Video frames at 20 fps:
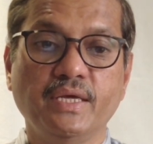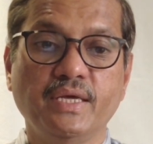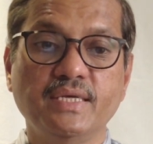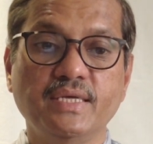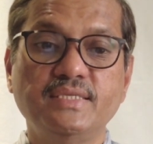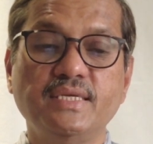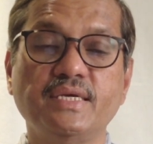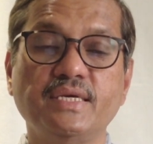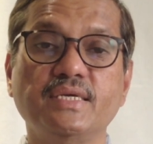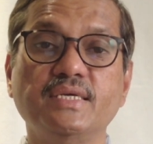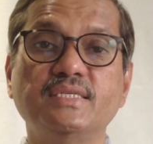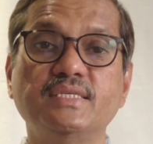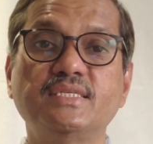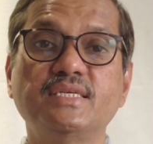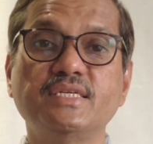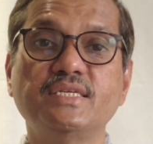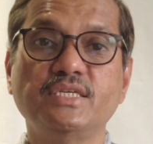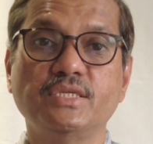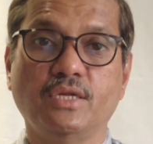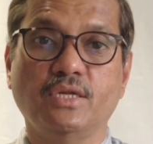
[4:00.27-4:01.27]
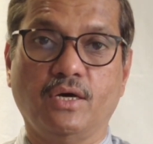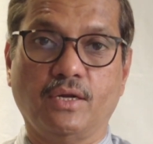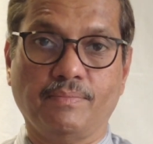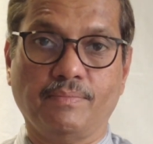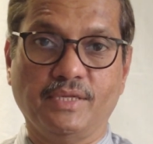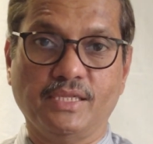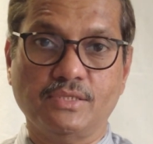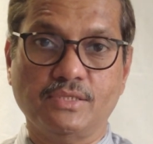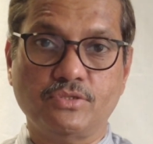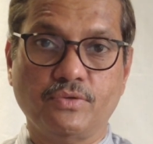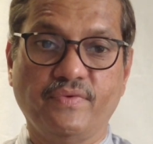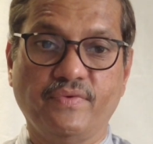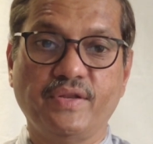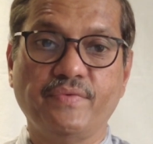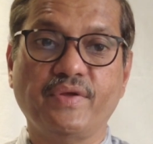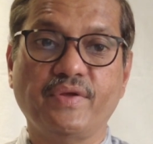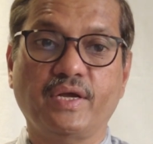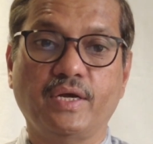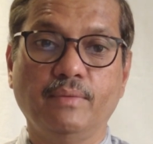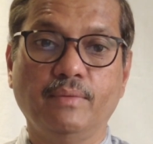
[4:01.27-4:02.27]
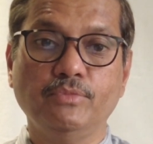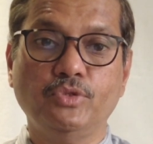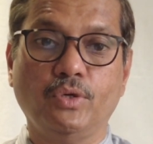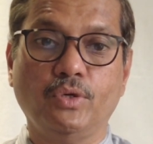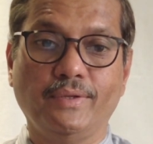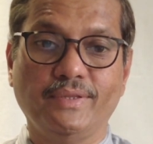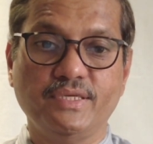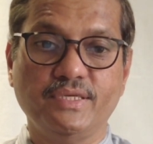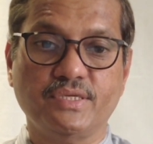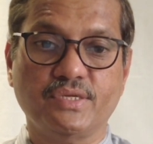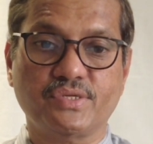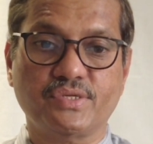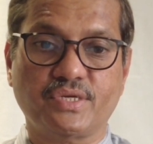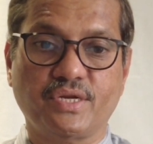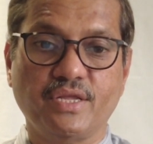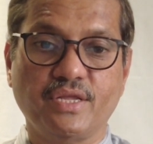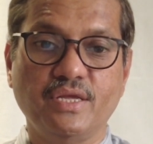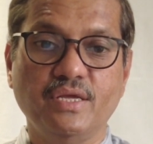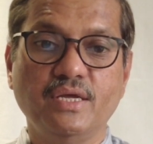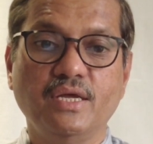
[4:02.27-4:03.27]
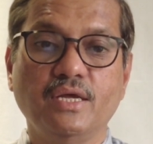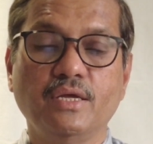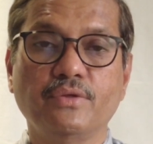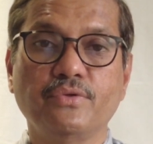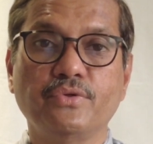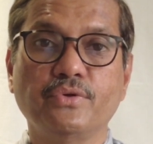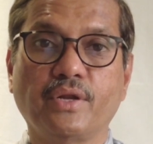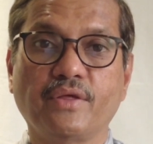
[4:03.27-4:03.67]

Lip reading: Is the ECG normal? So when we come through all this history, you